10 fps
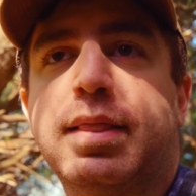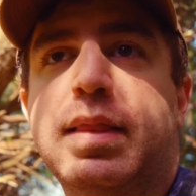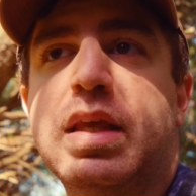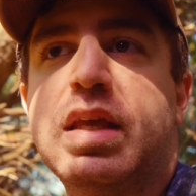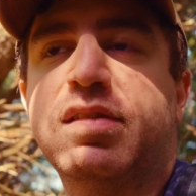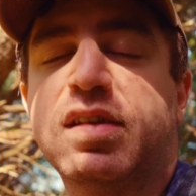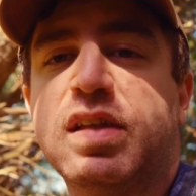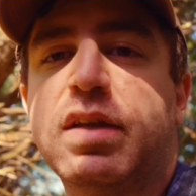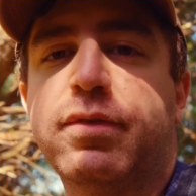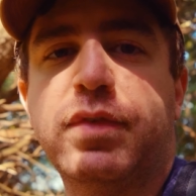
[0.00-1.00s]
the
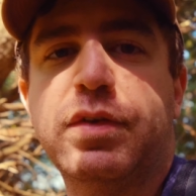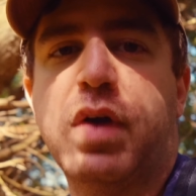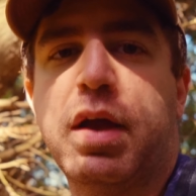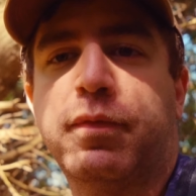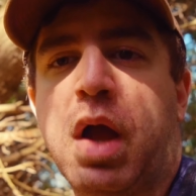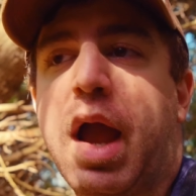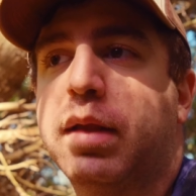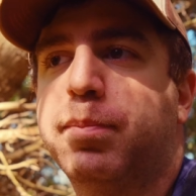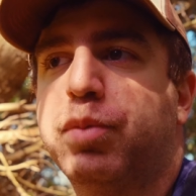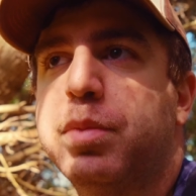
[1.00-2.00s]
16-55, I
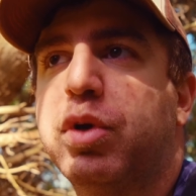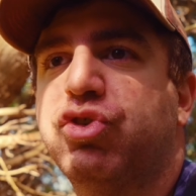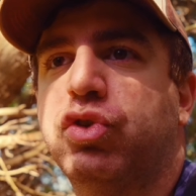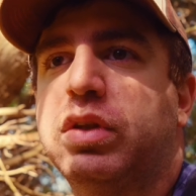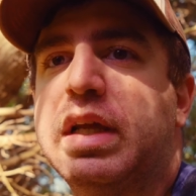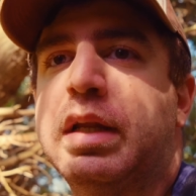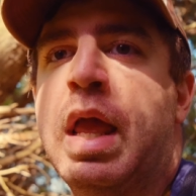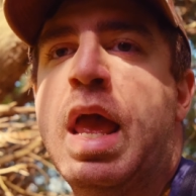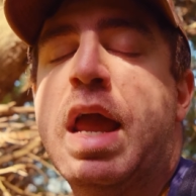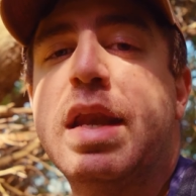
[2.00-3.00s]
pretty much did
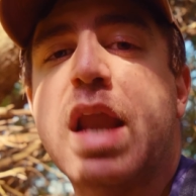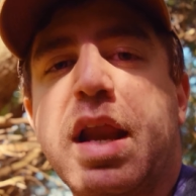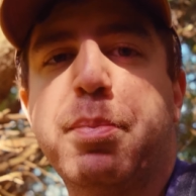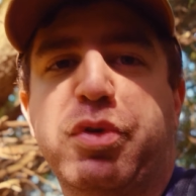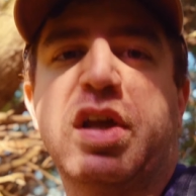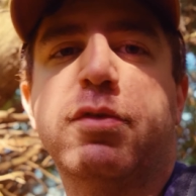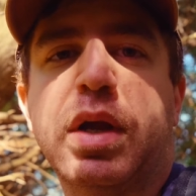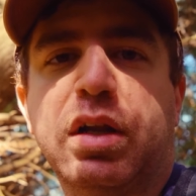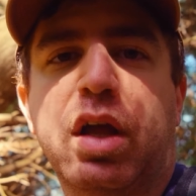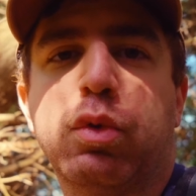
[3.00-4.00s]
90% of
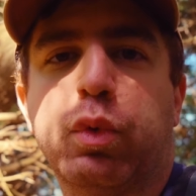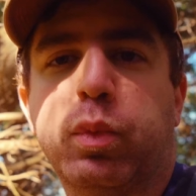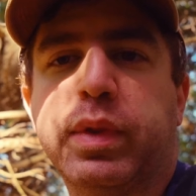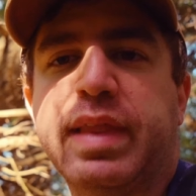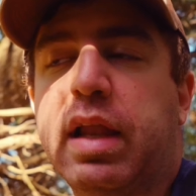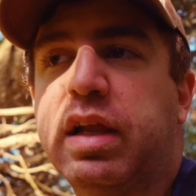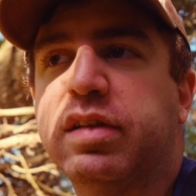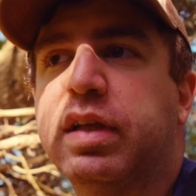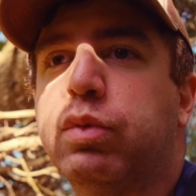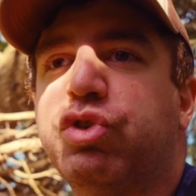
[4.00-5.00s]
my client work with that
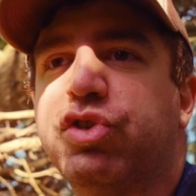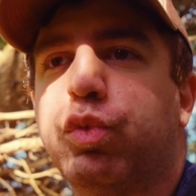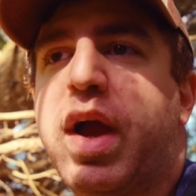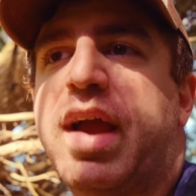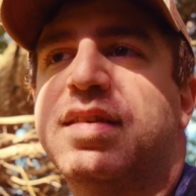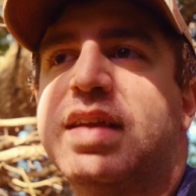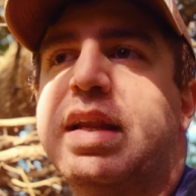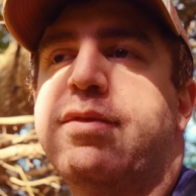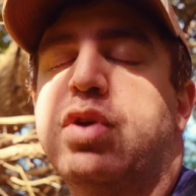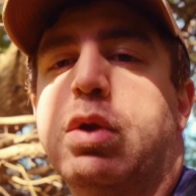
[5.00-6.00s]
lens, and which is why I said
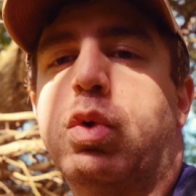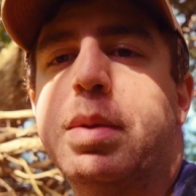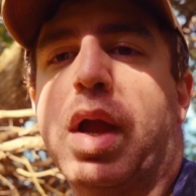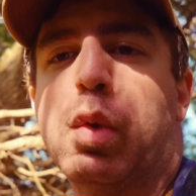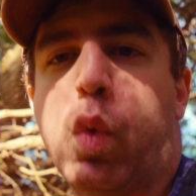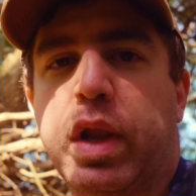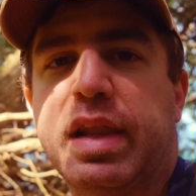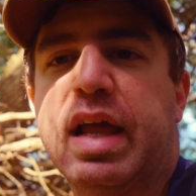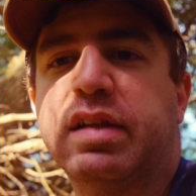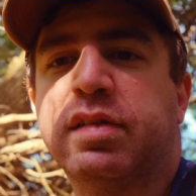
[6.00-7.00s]
if you can only buy one
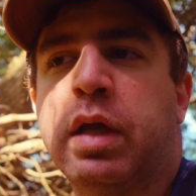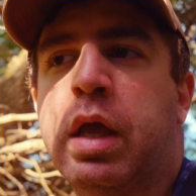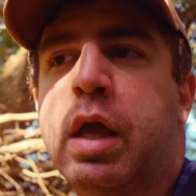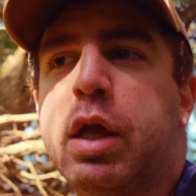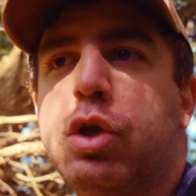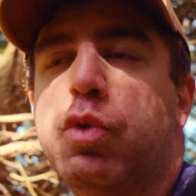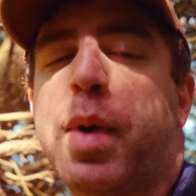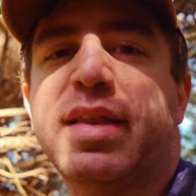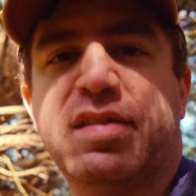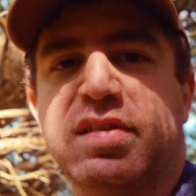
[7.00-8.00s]
lens, you
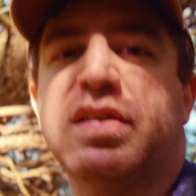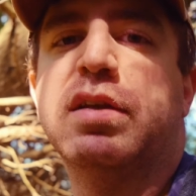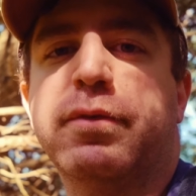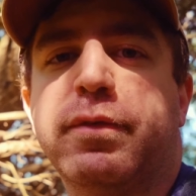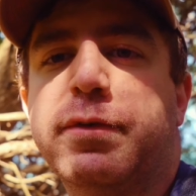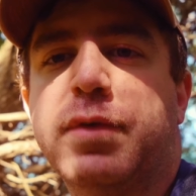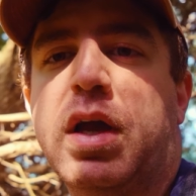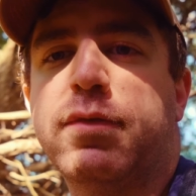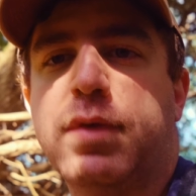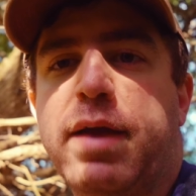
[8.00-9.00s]
buy the
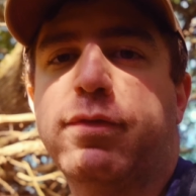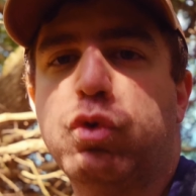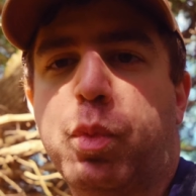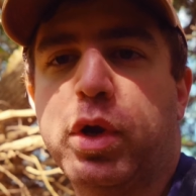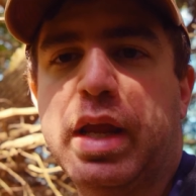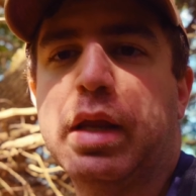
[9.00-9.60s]
16-55 f2.8.